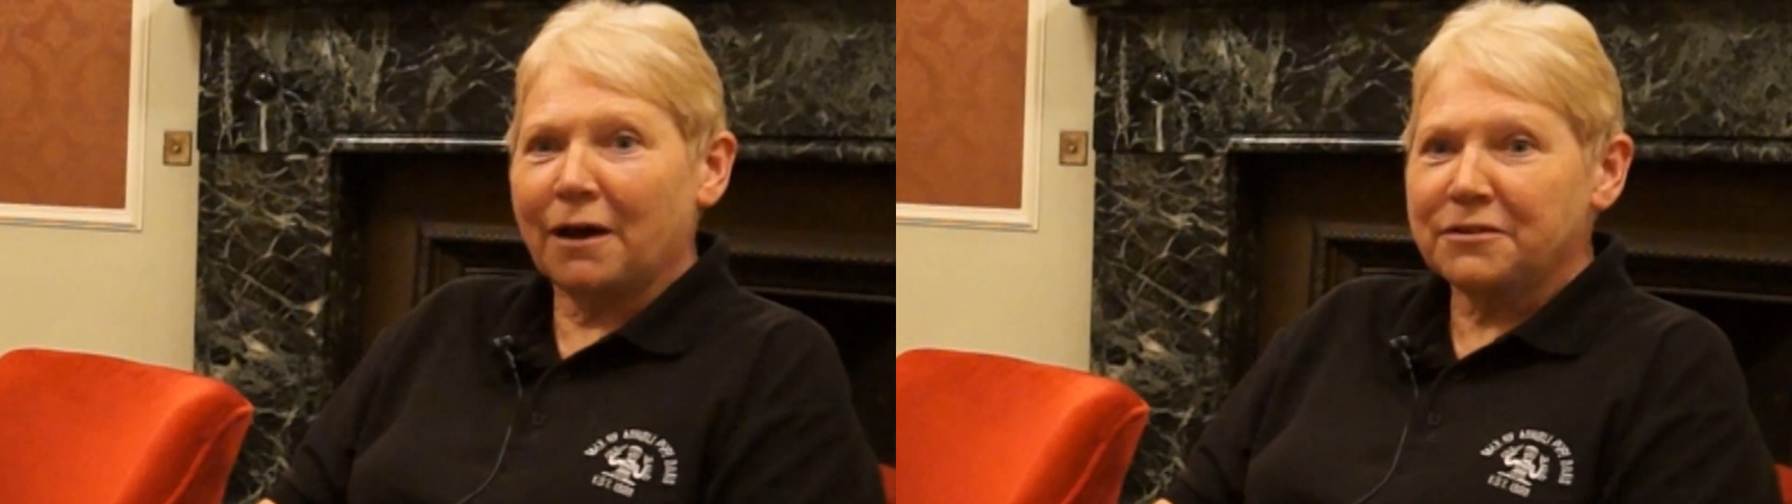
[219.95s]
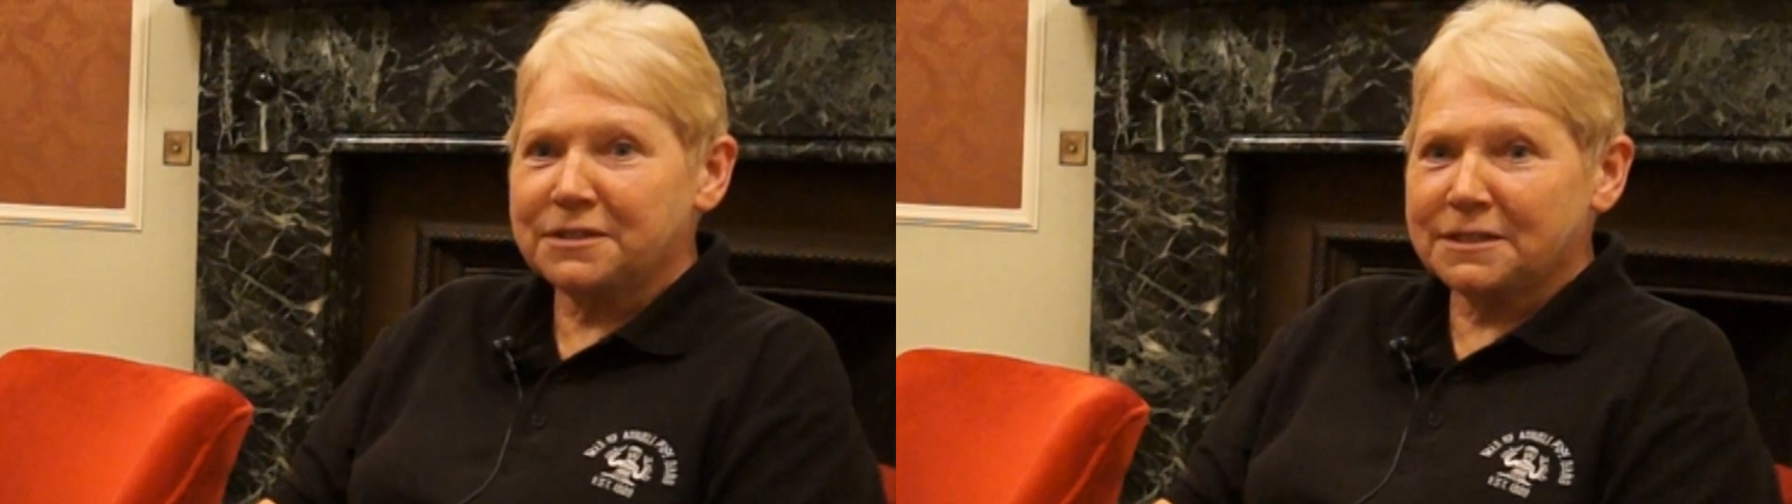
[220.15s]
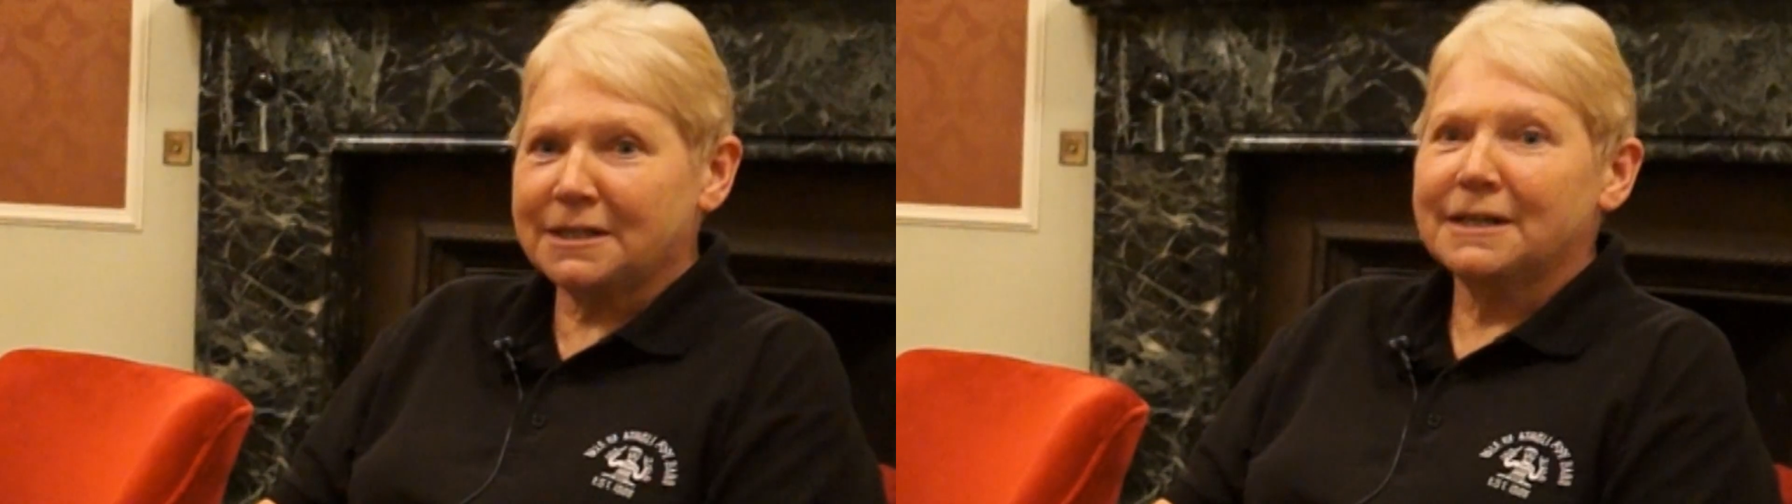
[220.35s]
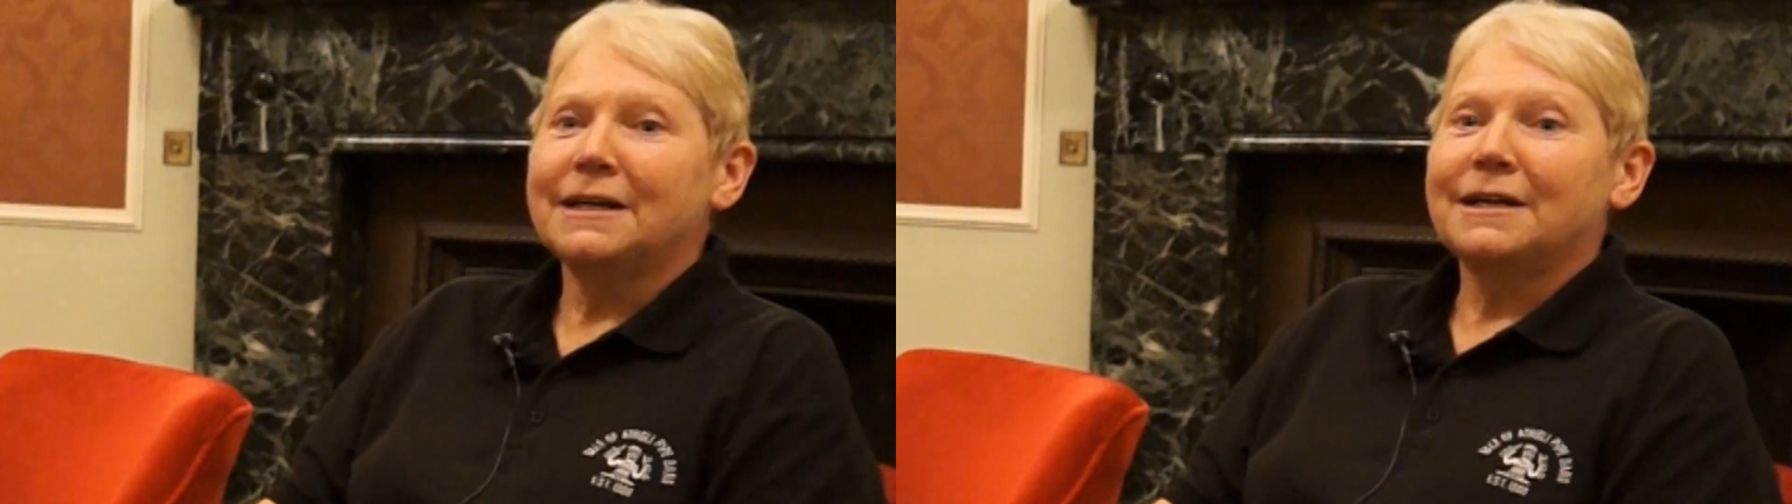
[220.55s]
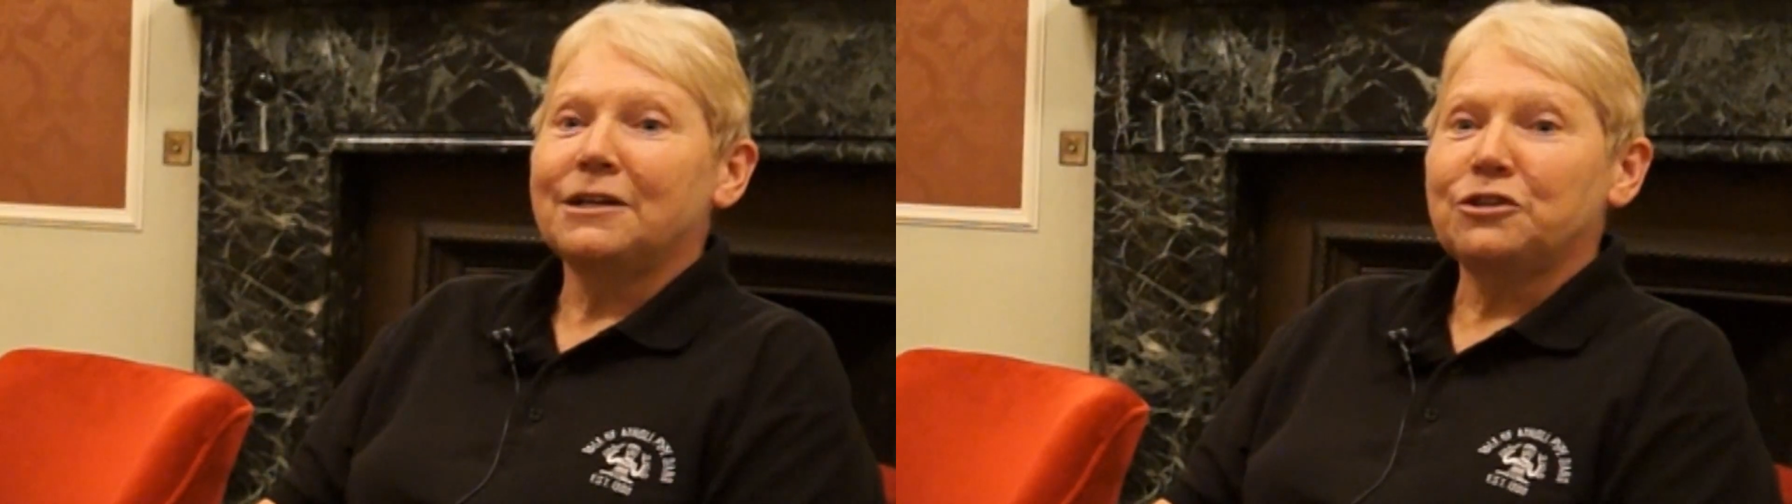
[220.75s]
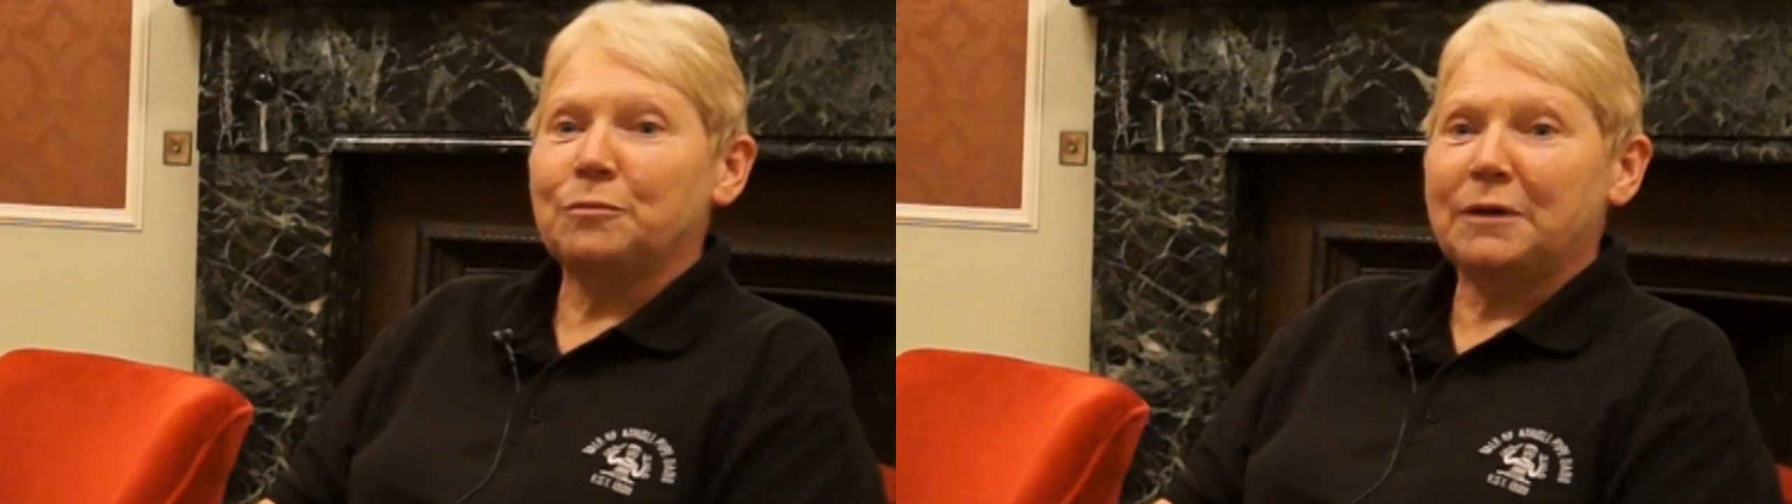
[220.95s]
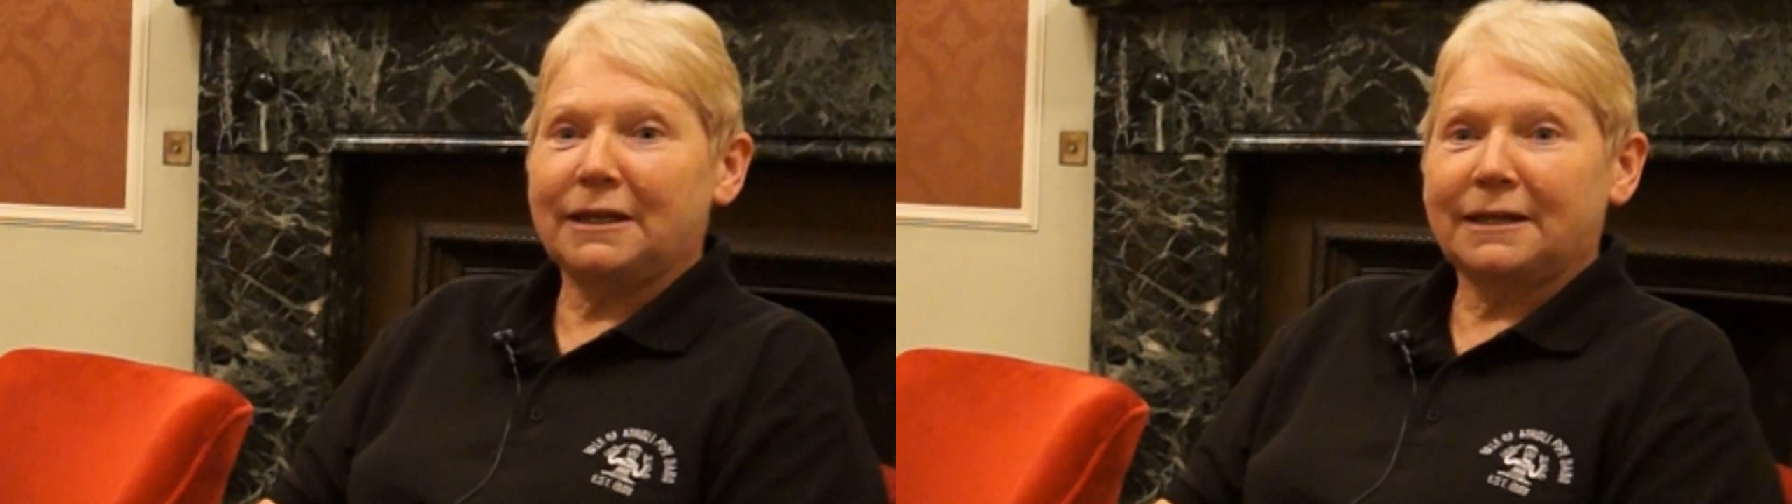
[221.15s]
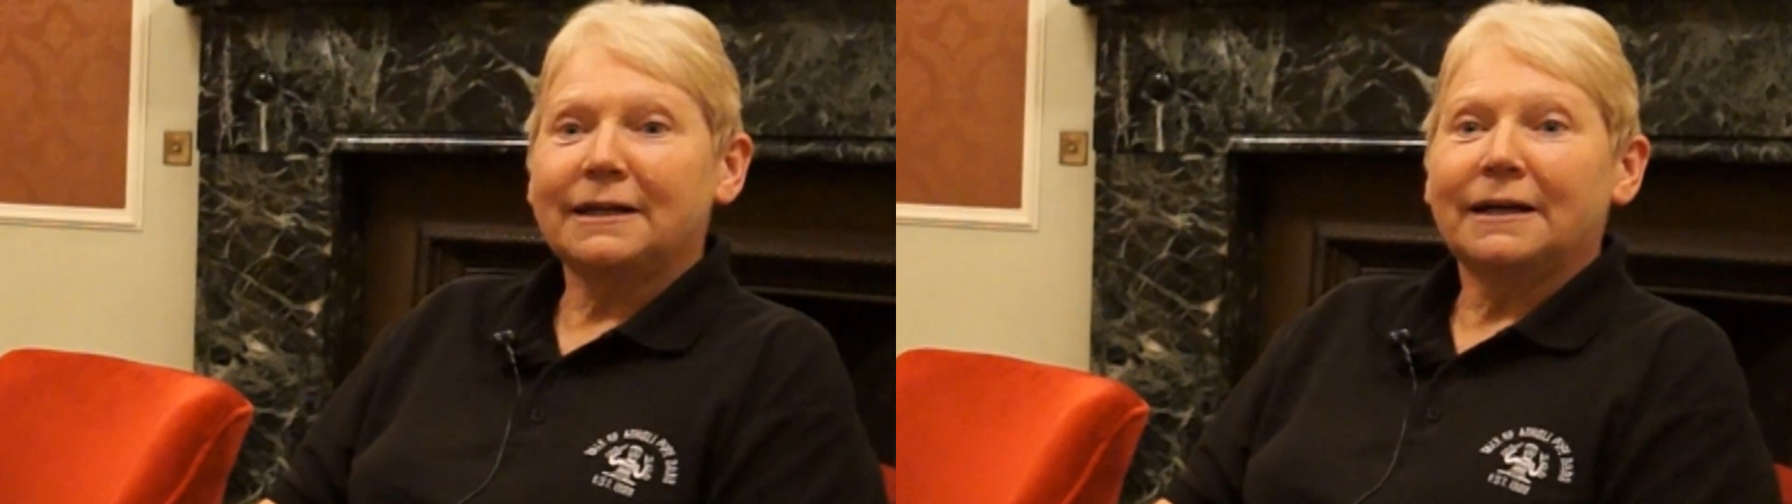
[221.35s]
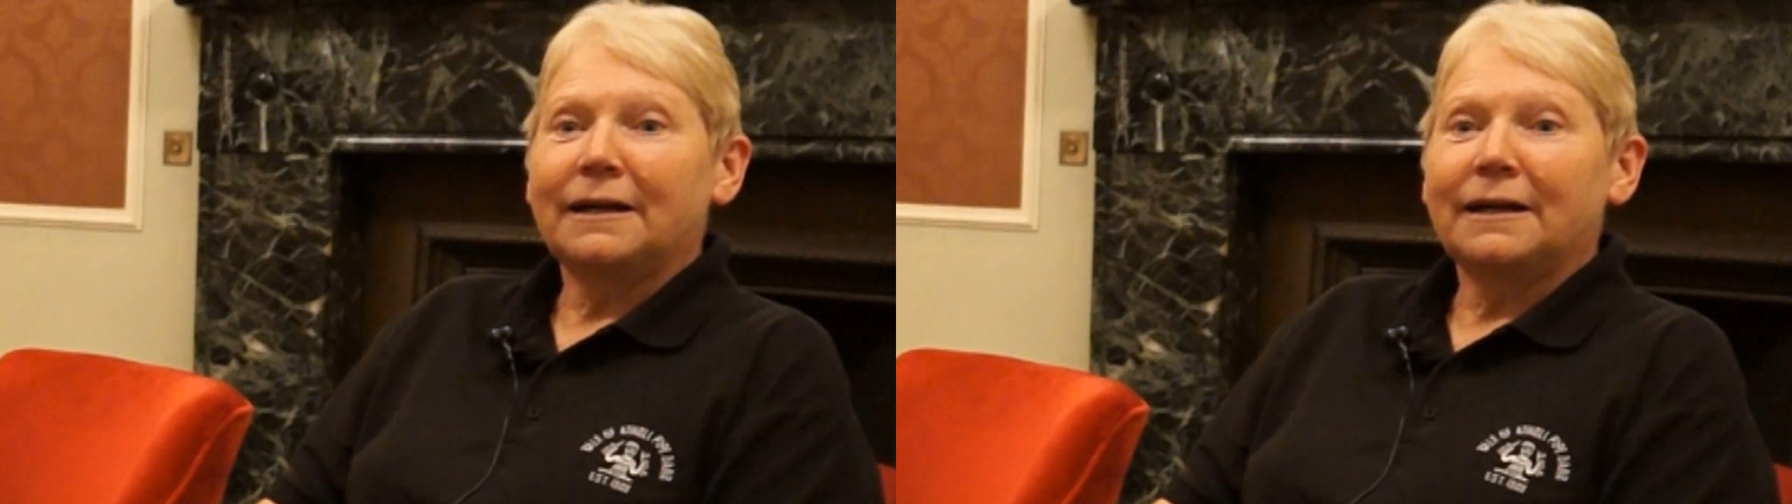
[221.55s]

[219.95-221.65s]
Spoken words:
us to make